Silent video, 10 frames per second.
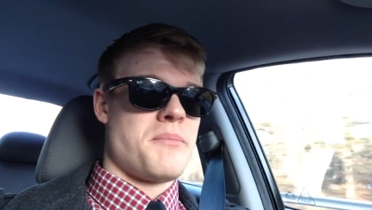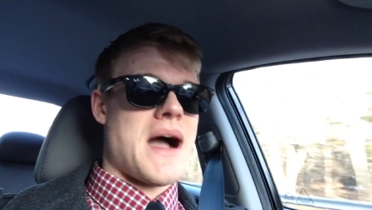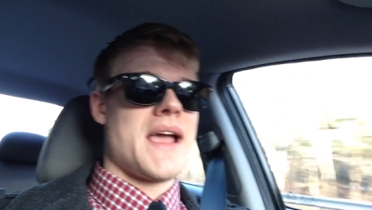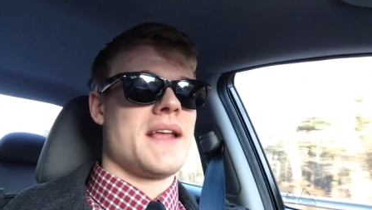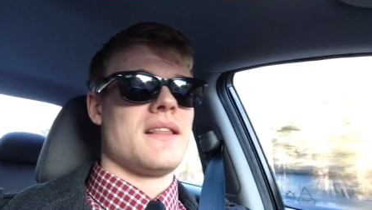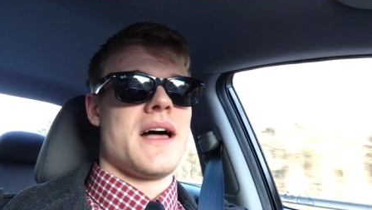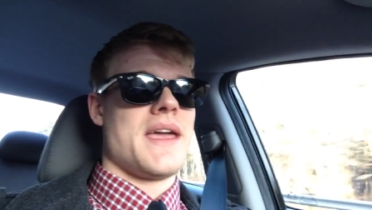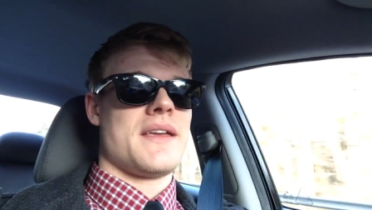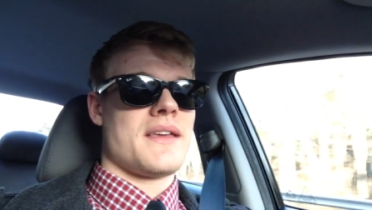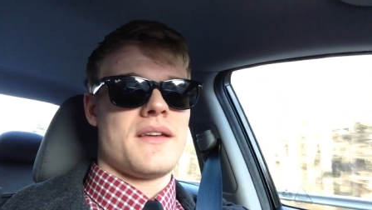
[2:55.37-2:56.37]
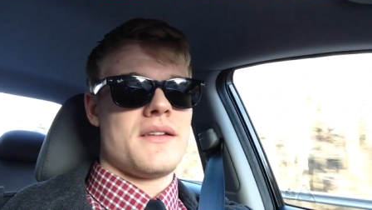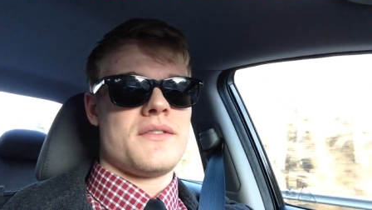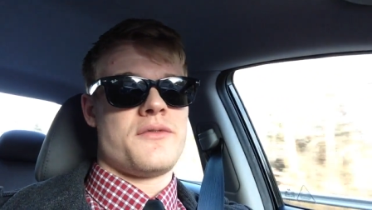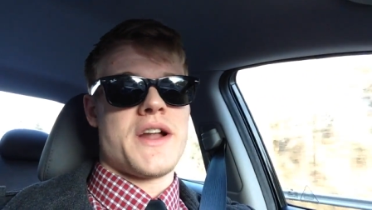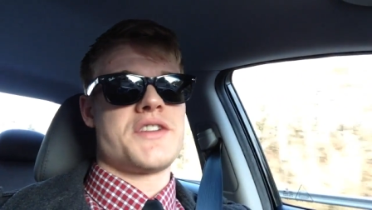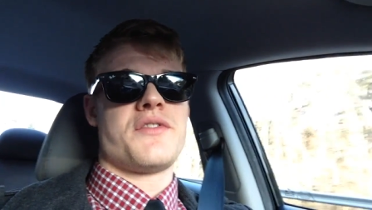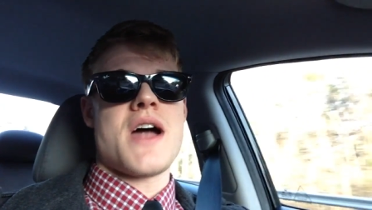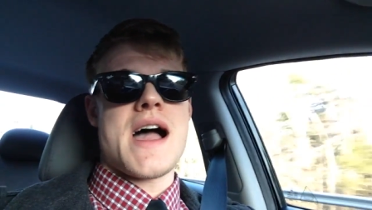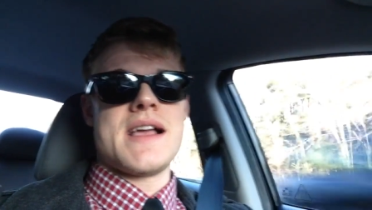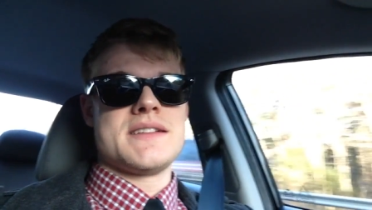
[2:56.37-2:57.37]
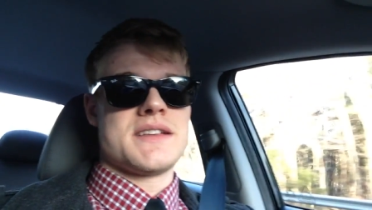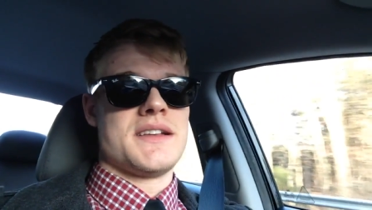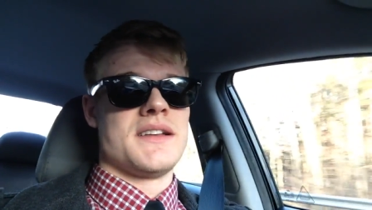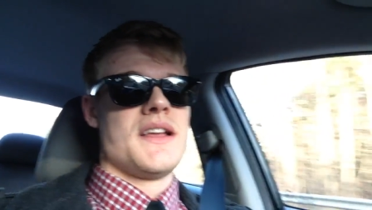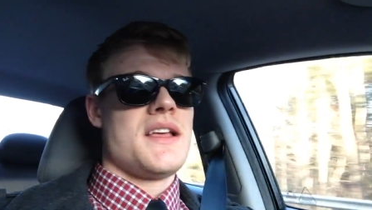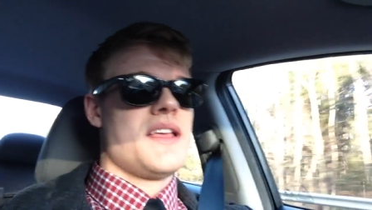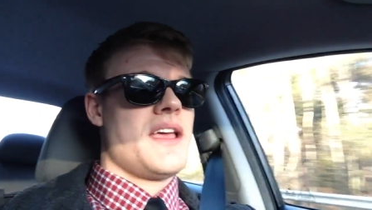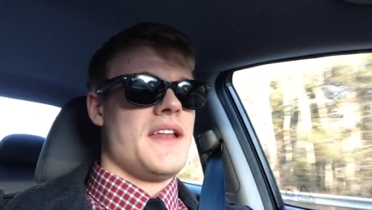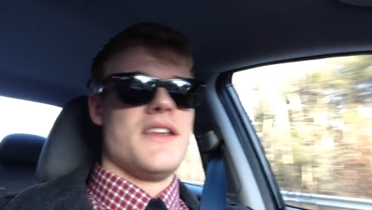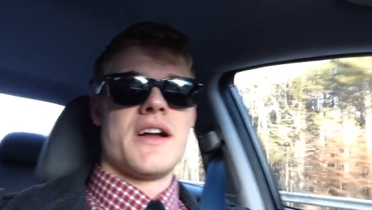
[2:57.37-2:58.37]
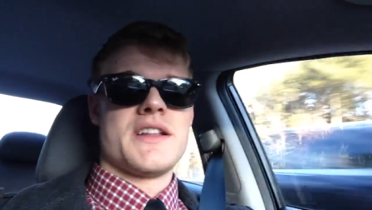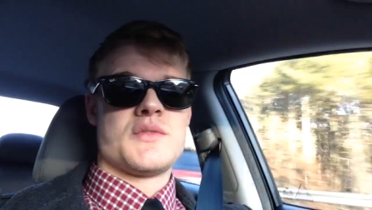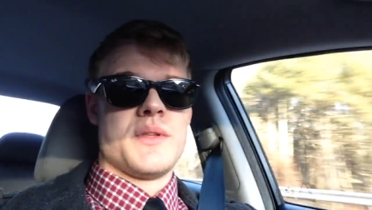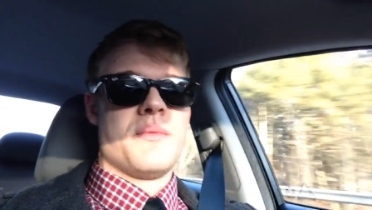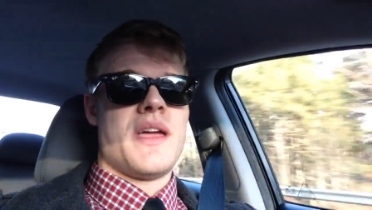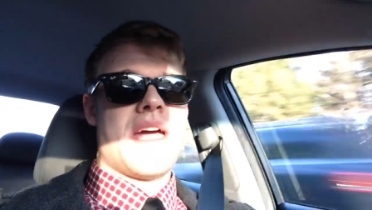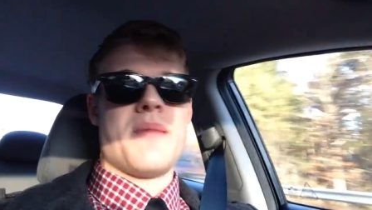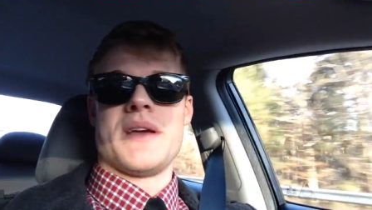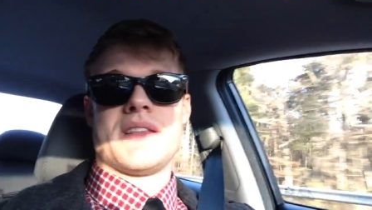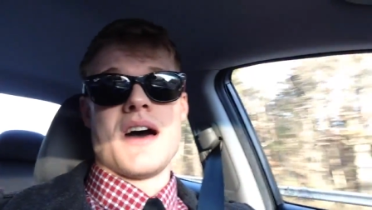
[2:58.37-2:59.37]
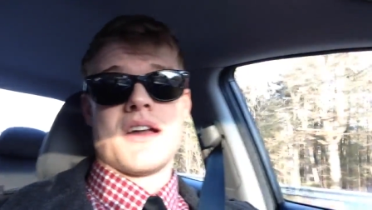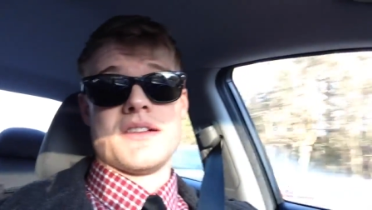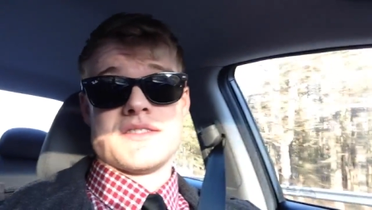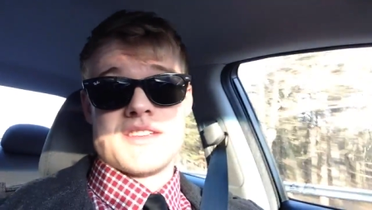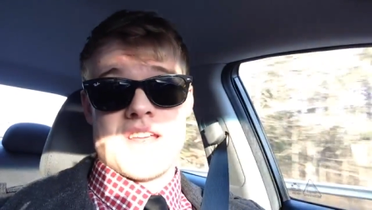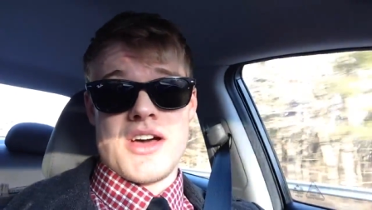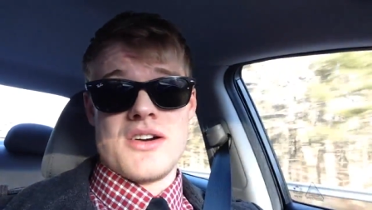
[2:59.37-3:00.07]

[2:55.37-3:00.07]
buying French fries and nuggets at McDonald's,